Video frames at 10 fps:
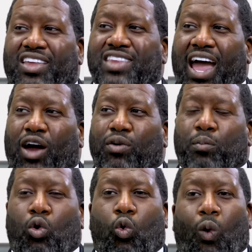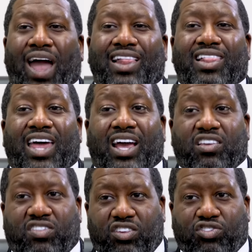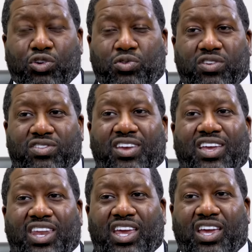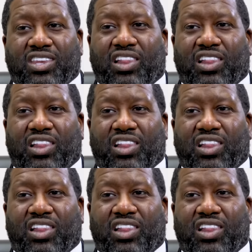Now more white legacy students could get in.